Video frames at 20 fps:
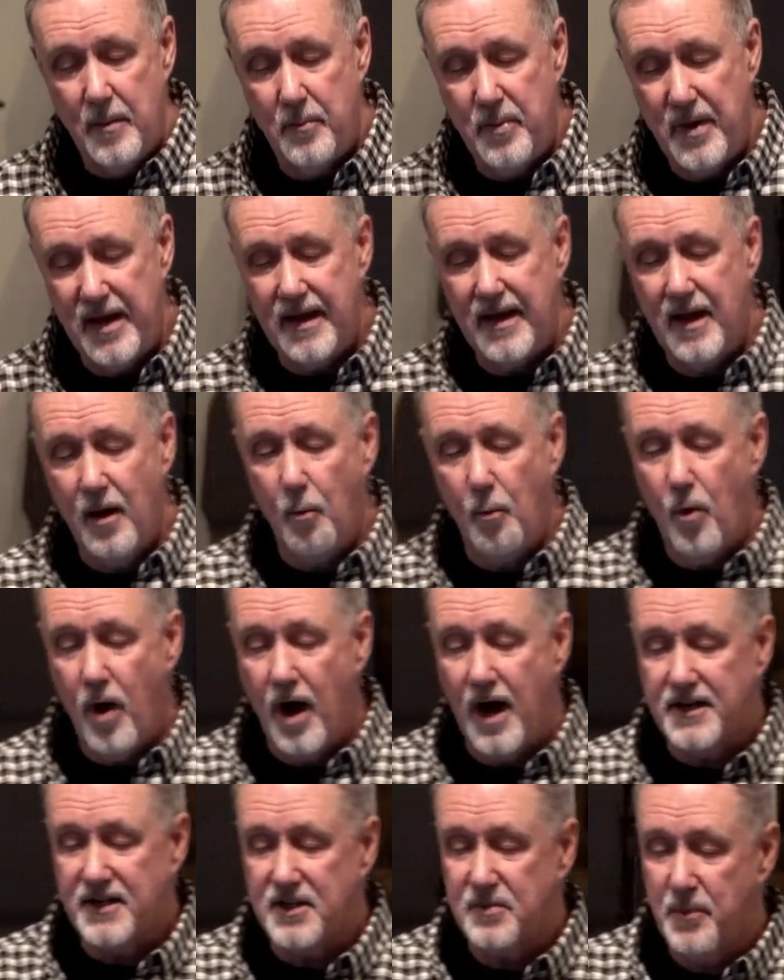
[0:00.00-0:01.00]
Being a
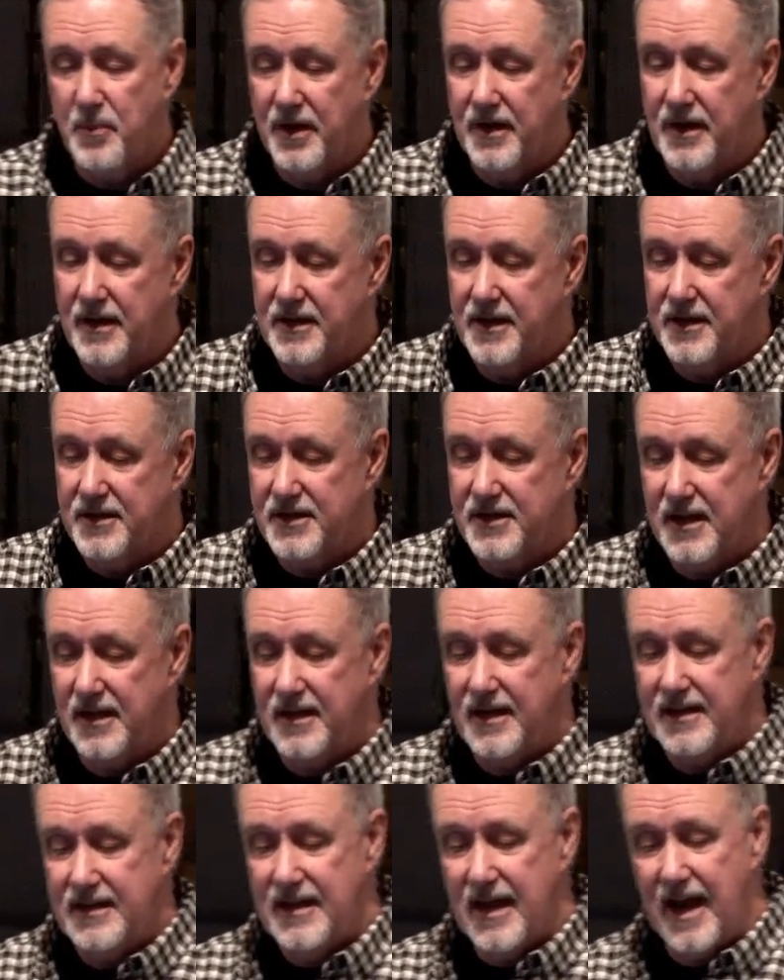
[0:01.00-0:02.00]
watchman in the
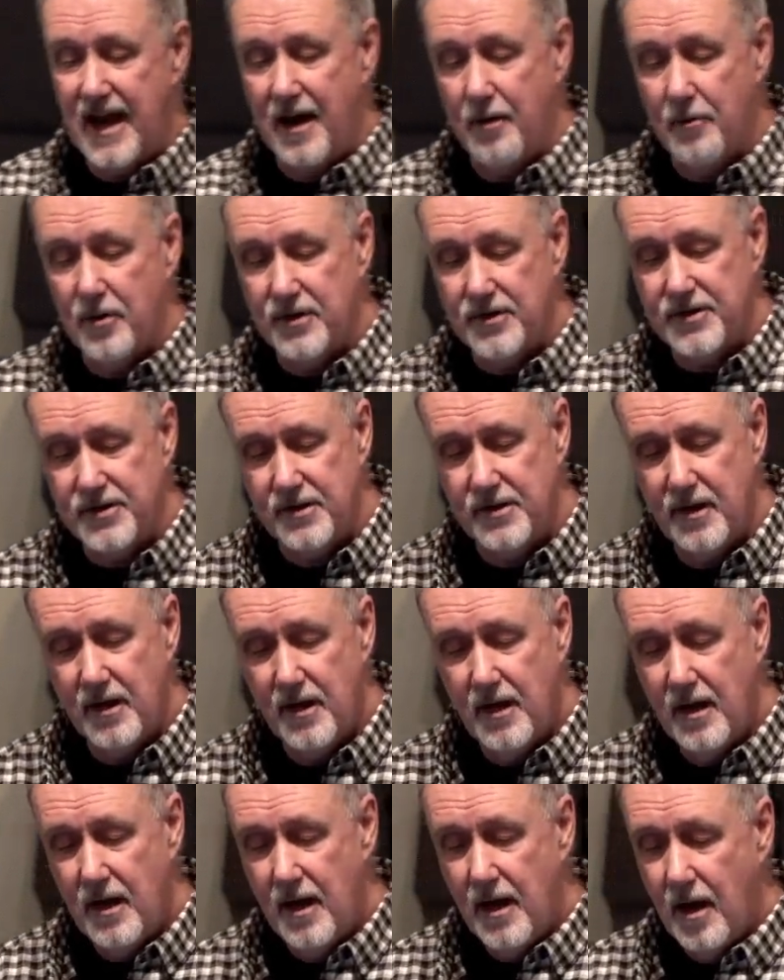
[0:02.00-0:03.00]
city towers
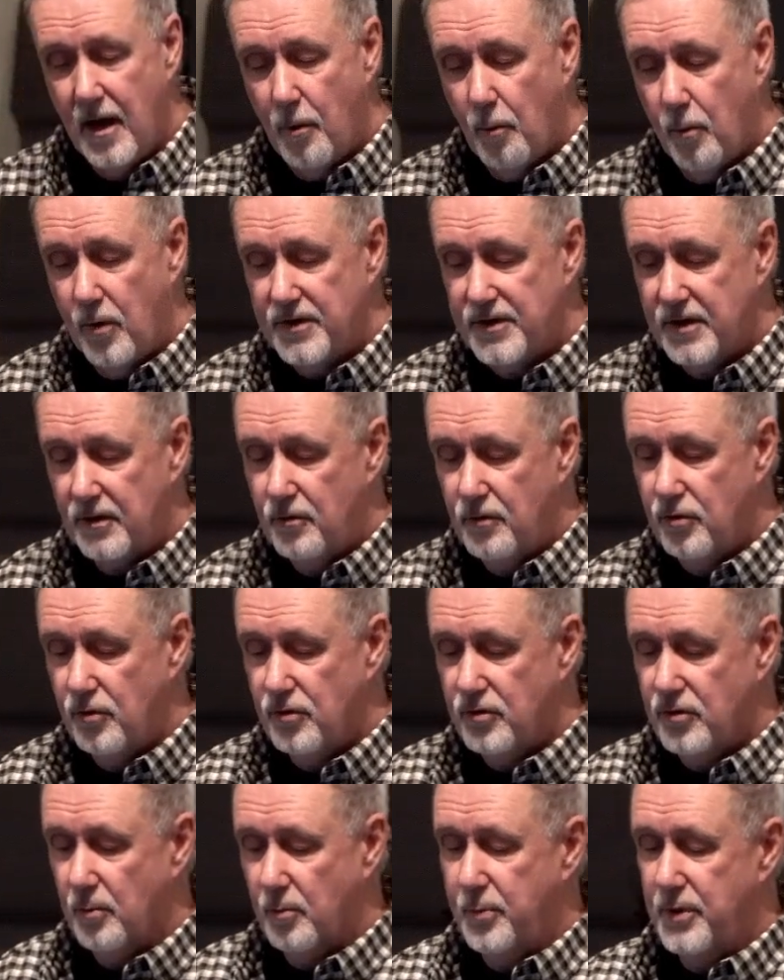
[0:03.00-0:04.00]
was a
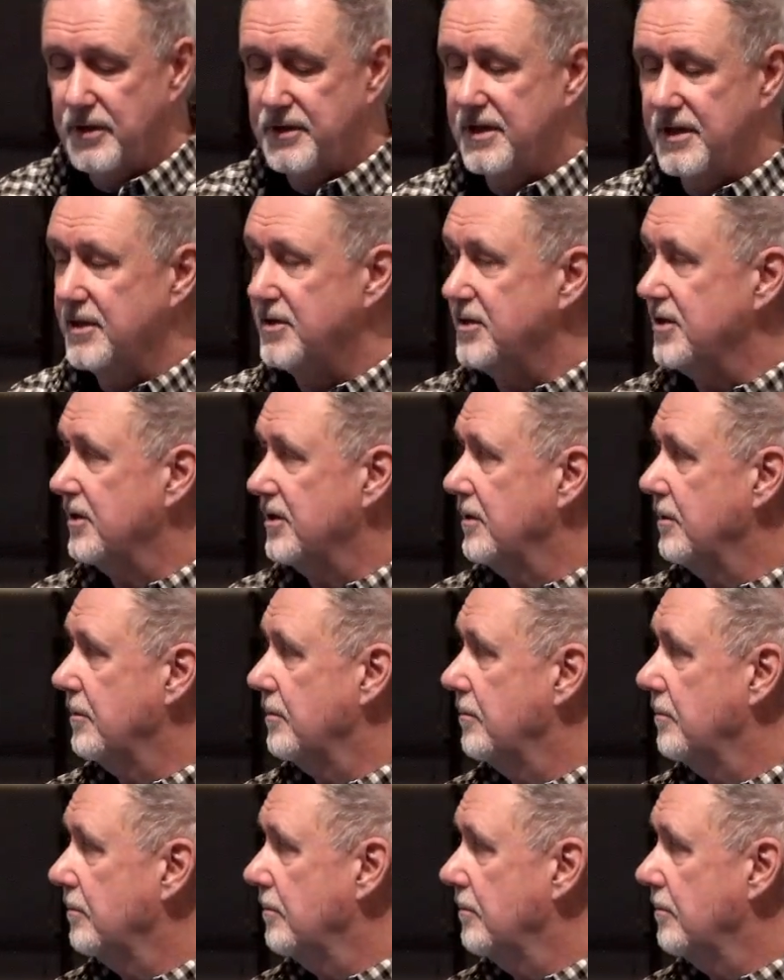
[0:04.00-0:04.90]
crucial position.